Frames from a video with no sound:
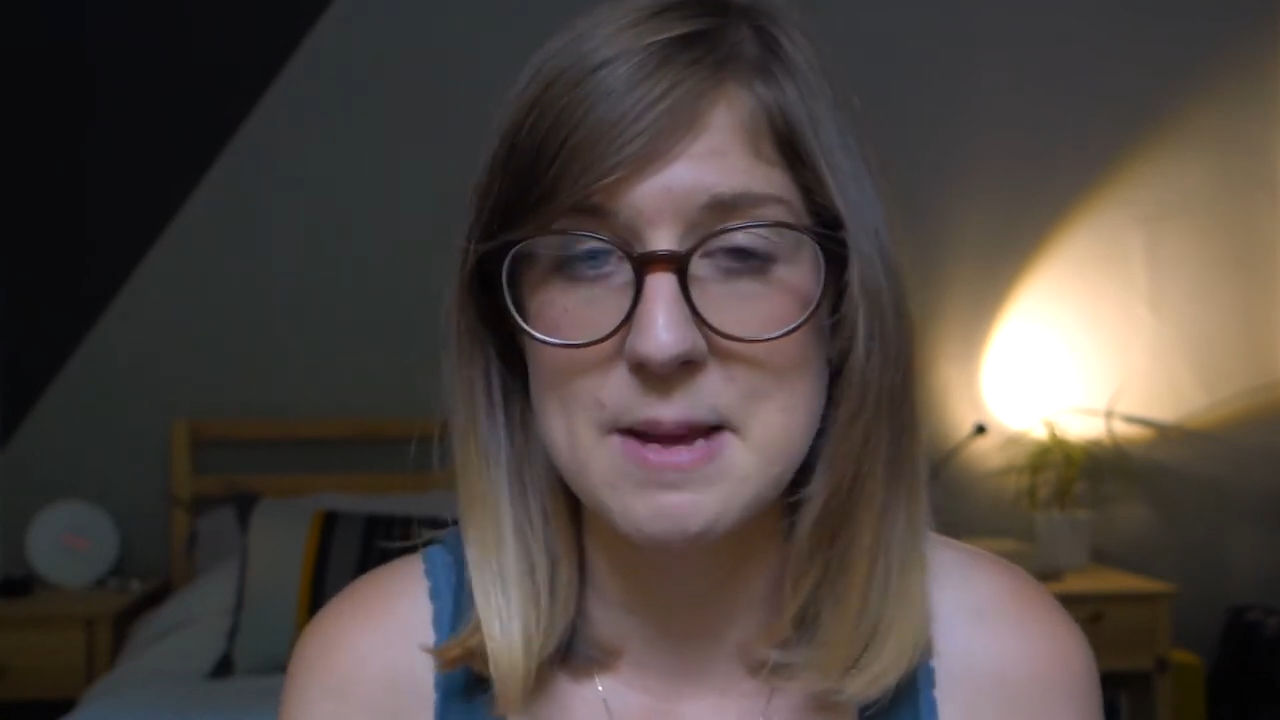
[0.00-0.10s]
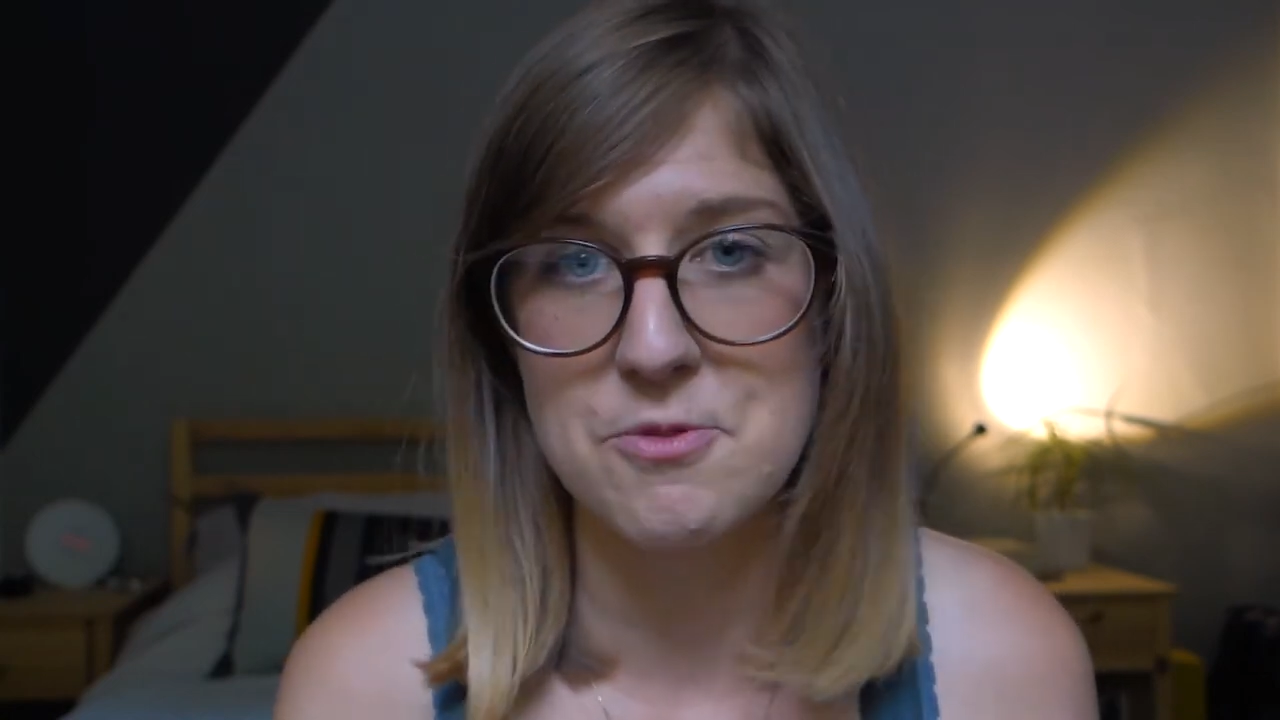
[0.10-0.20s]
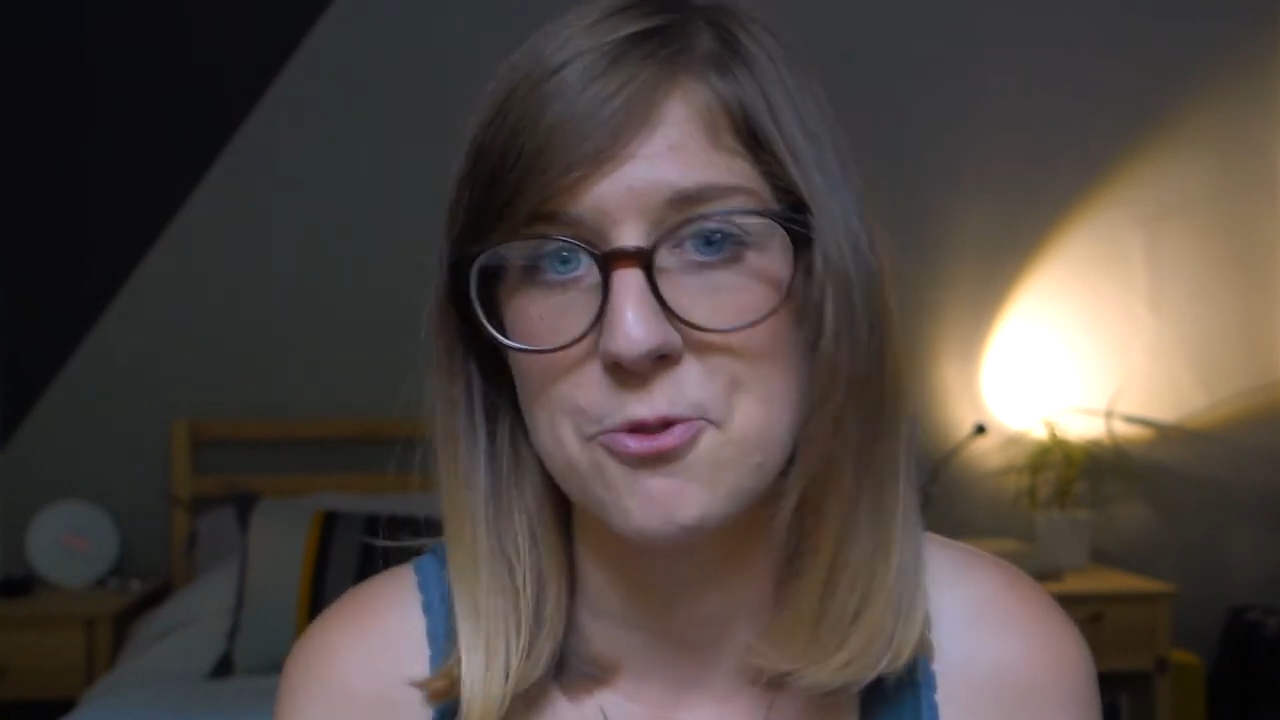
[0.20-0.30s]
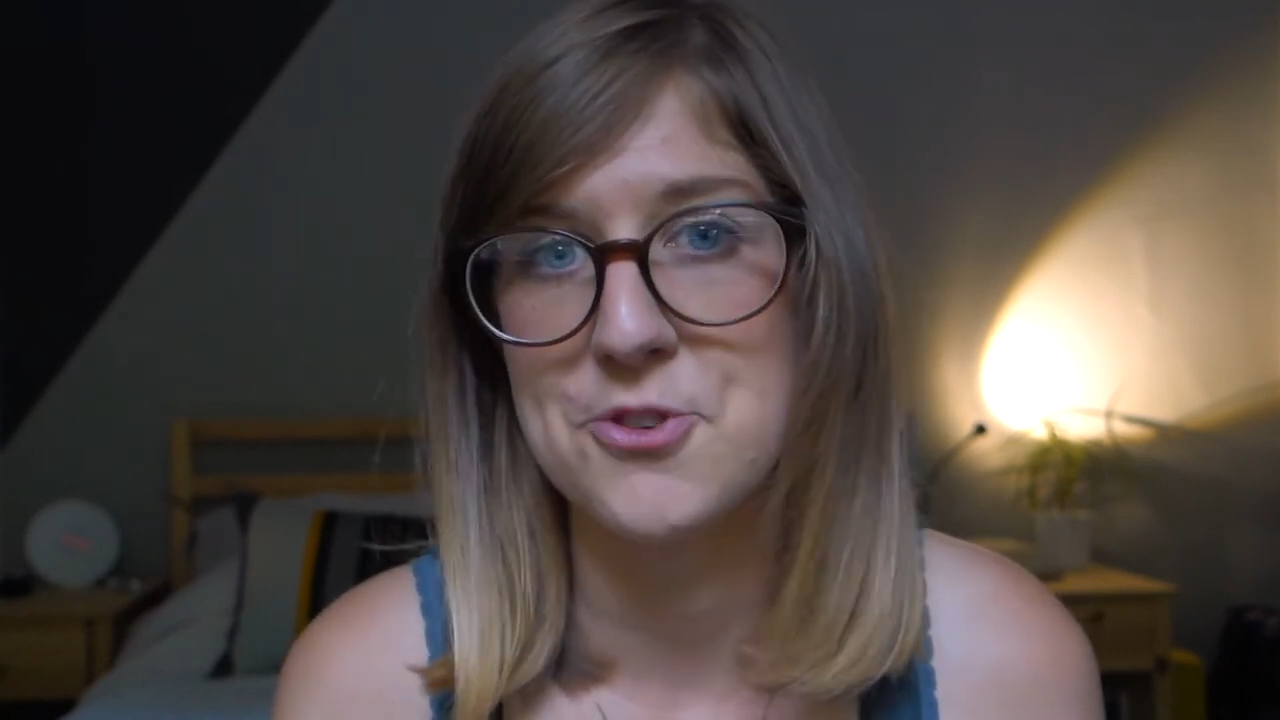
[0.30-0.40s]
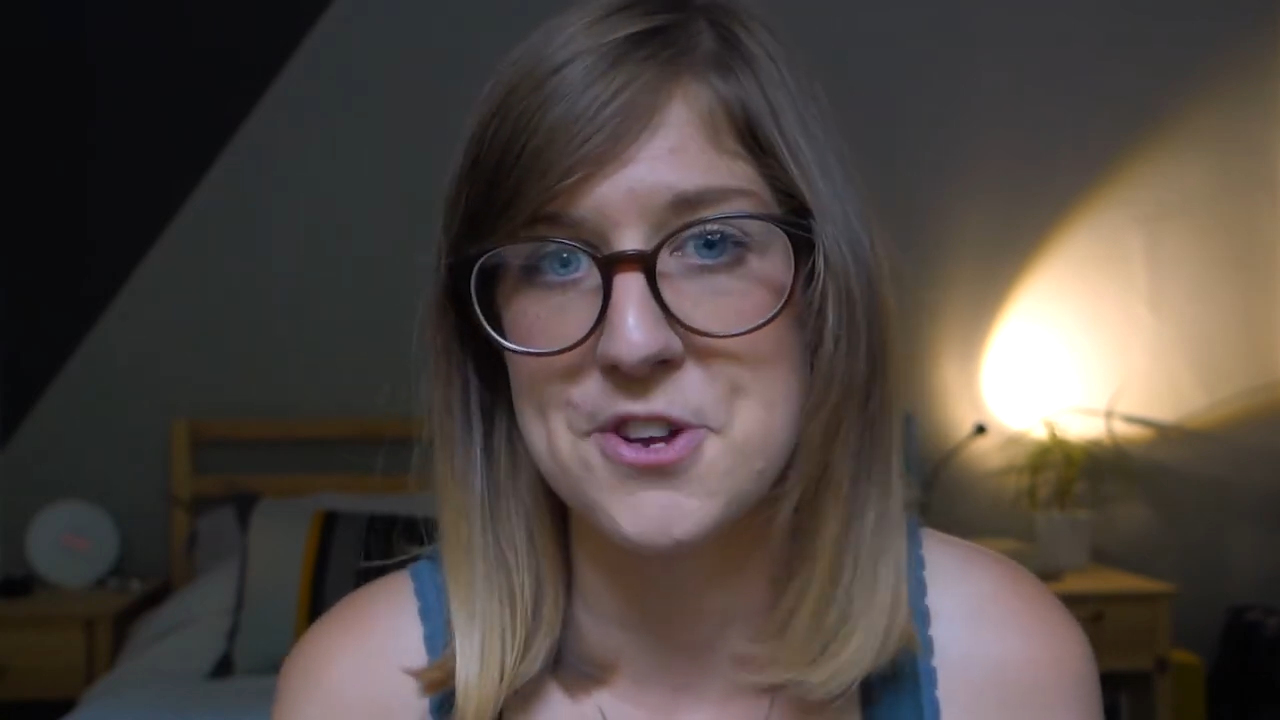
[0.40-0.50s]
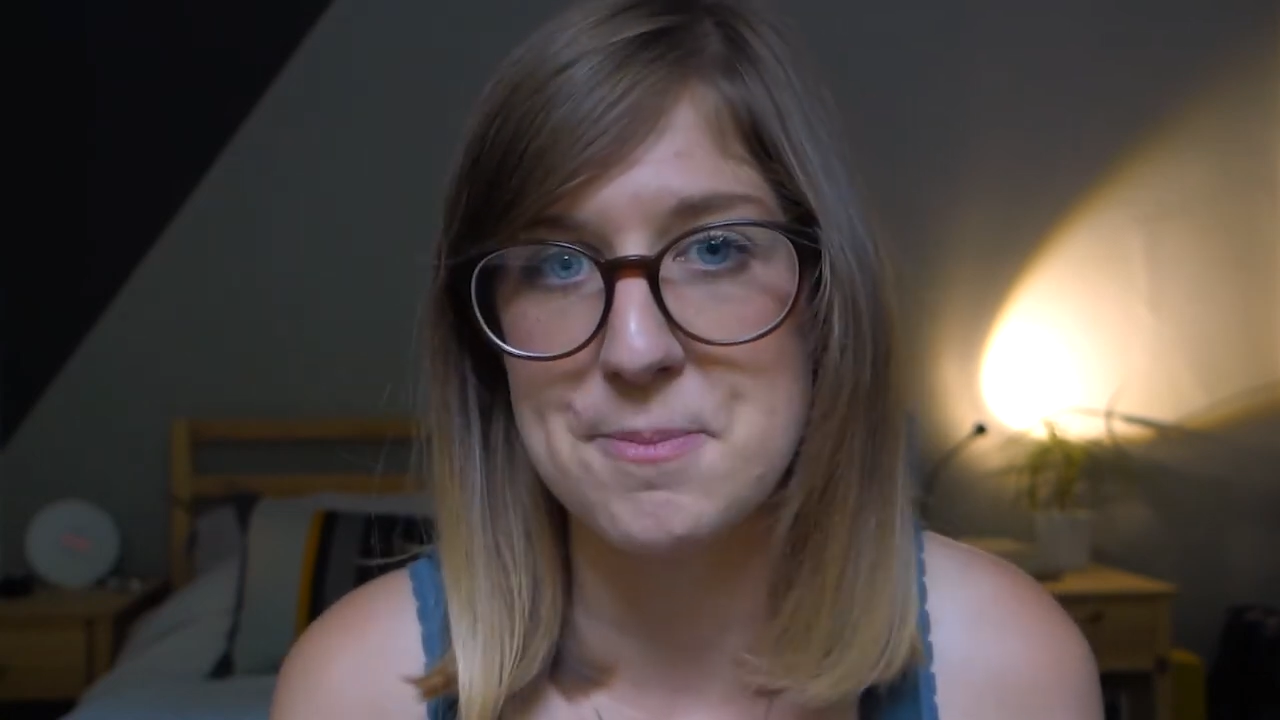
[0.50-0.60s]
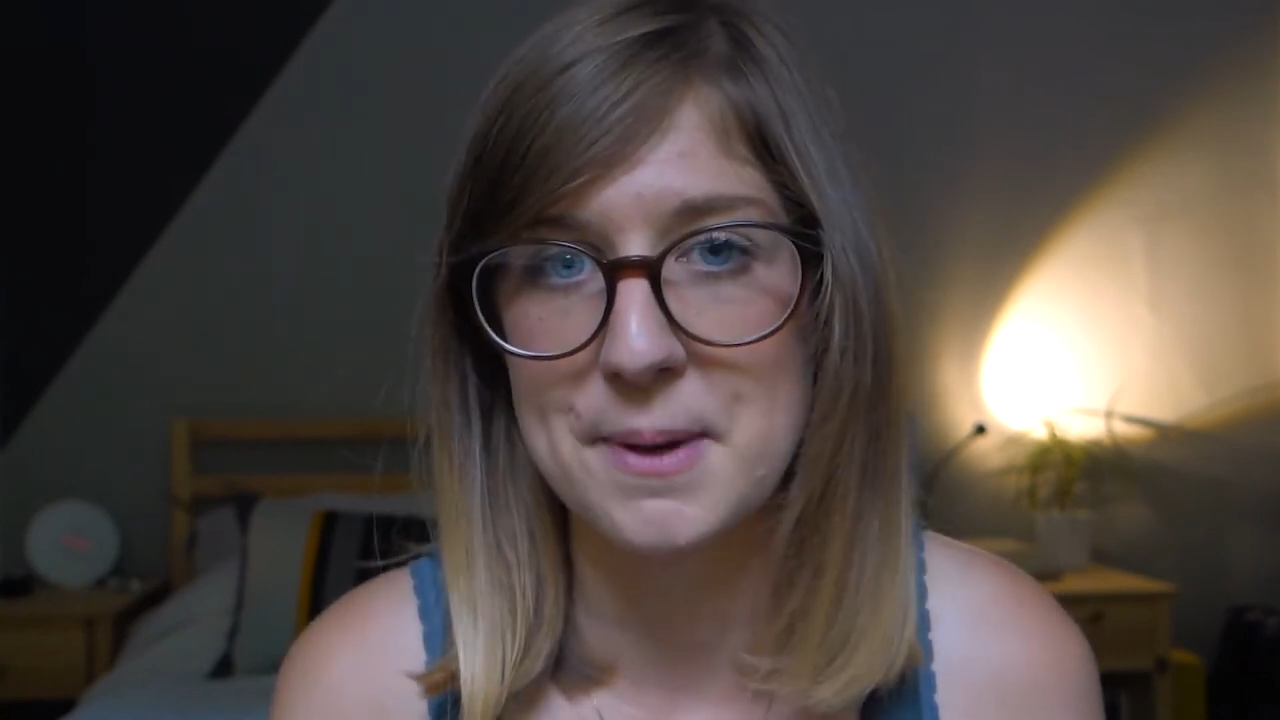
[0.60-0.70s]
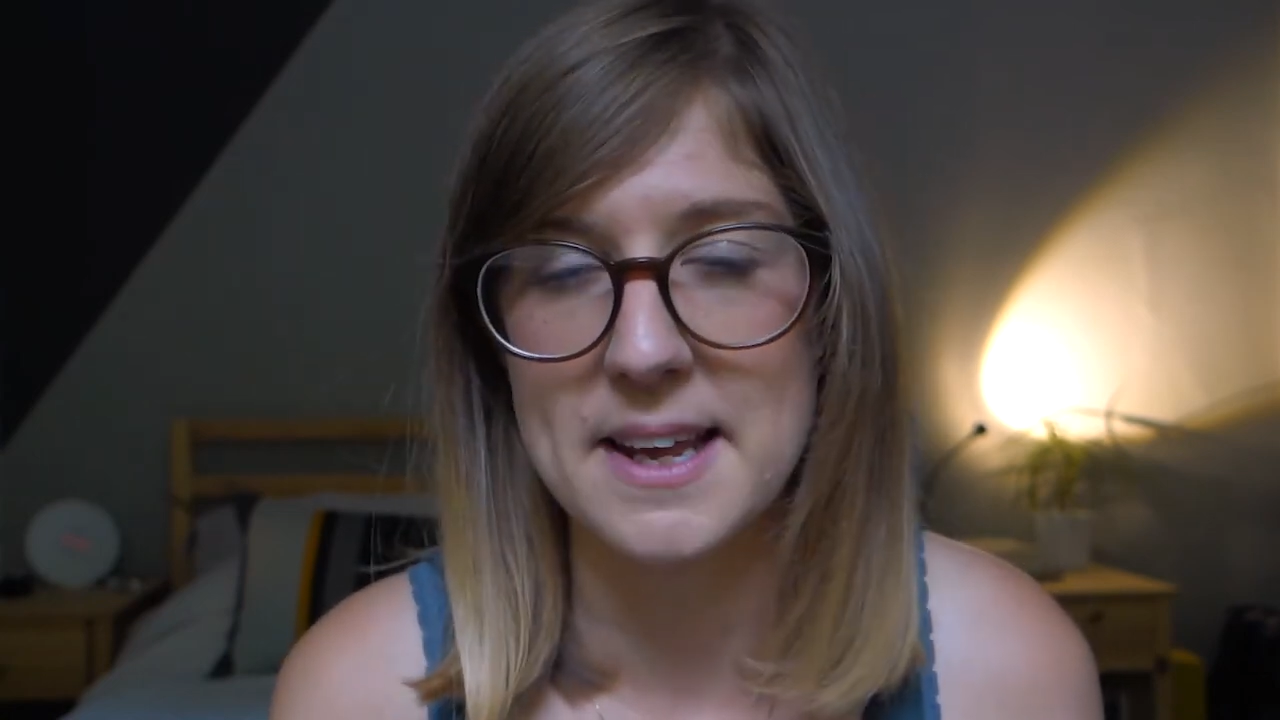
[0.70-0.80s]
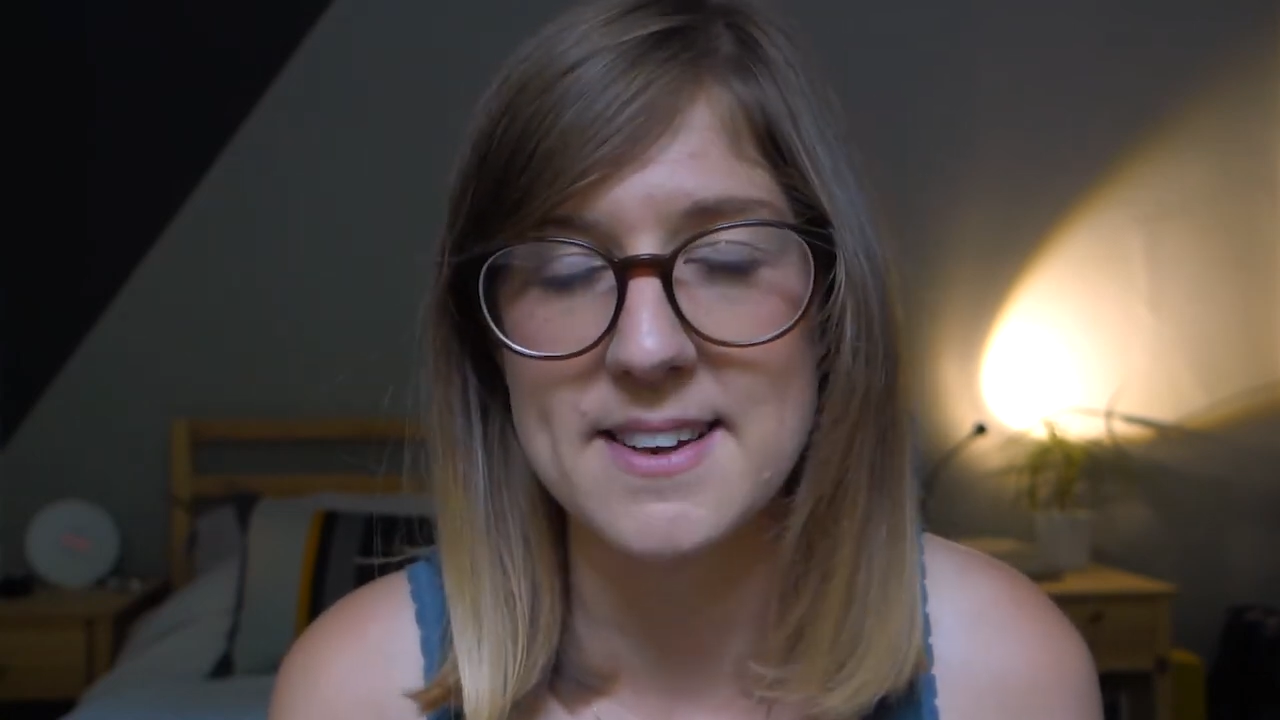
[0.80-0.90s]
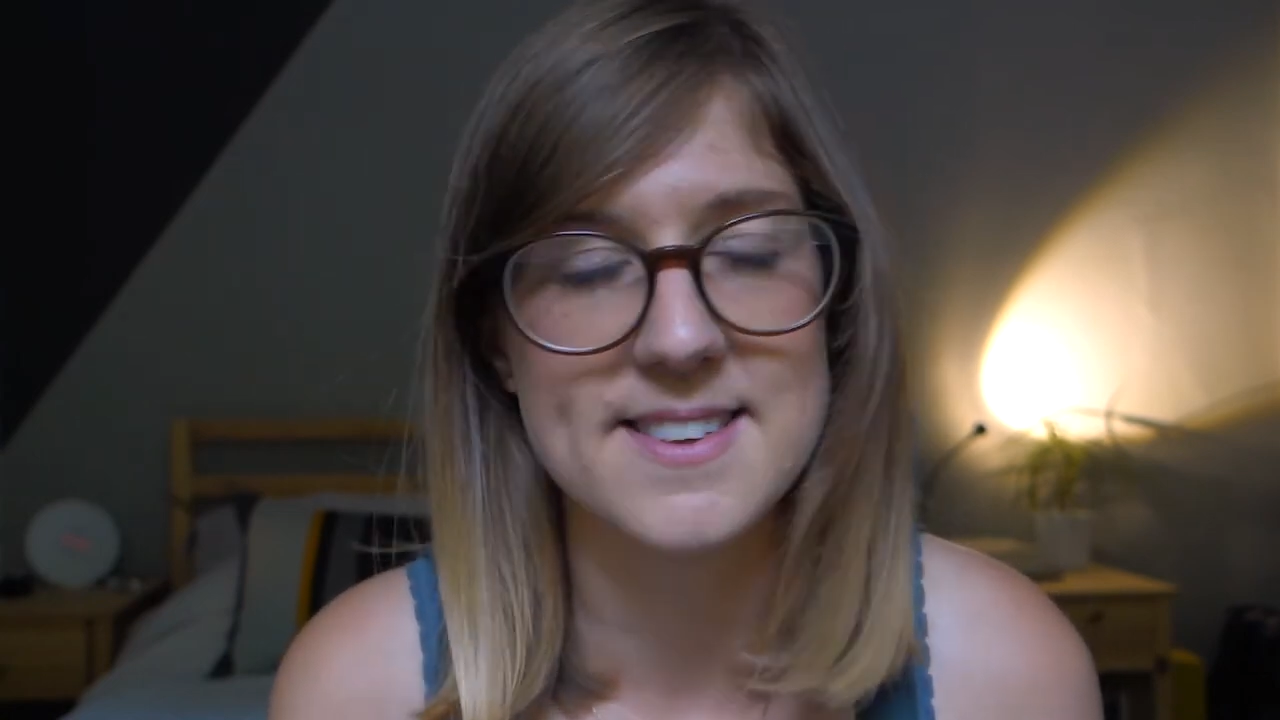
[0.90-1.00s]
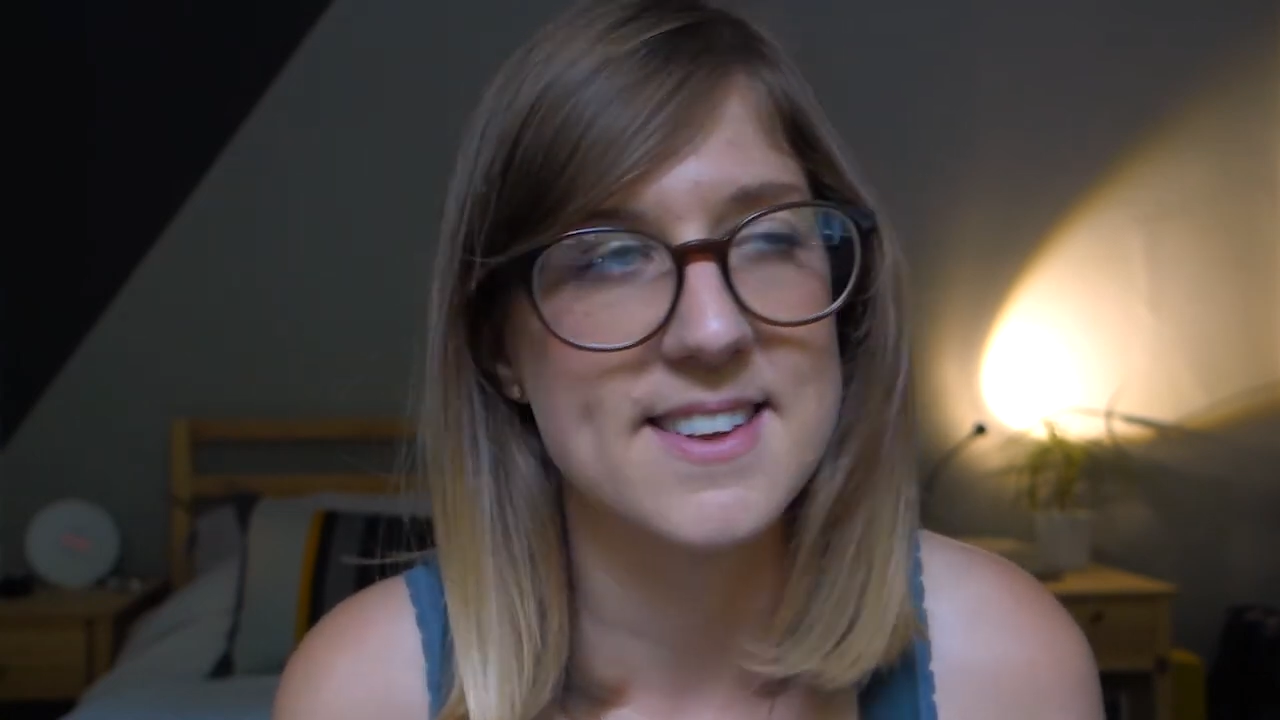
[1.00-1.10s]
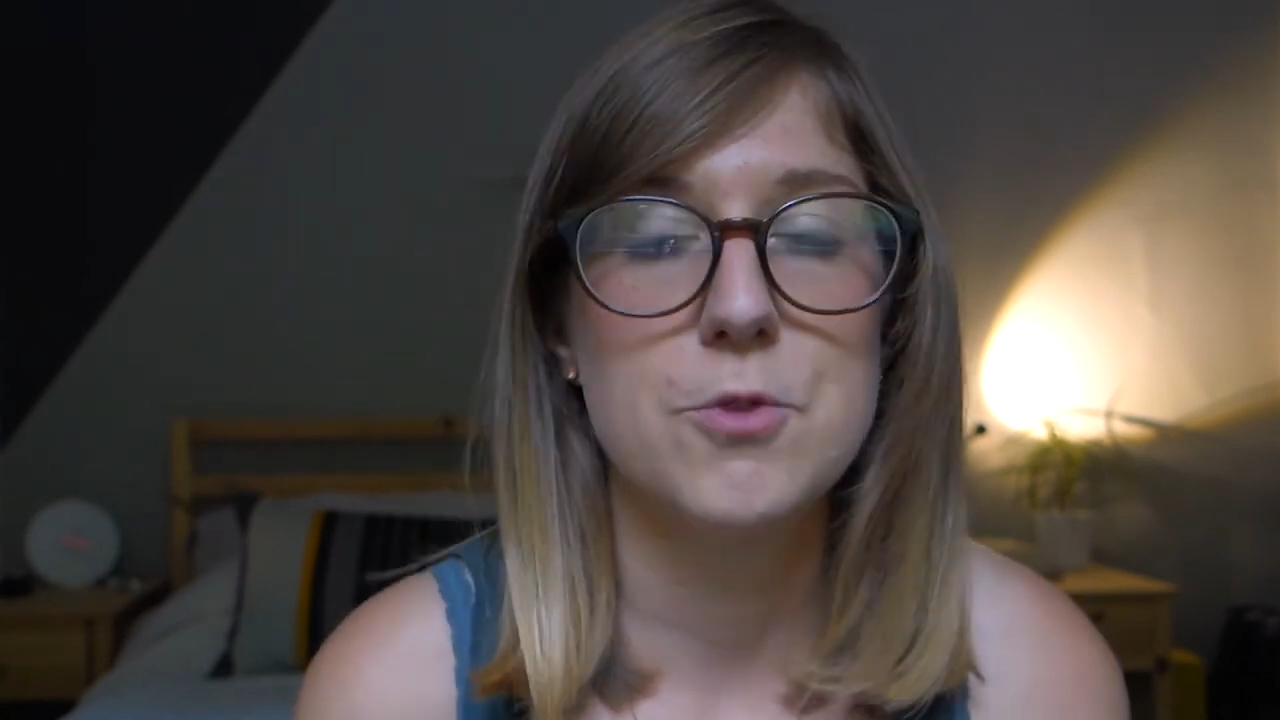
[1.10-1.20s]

before term begins.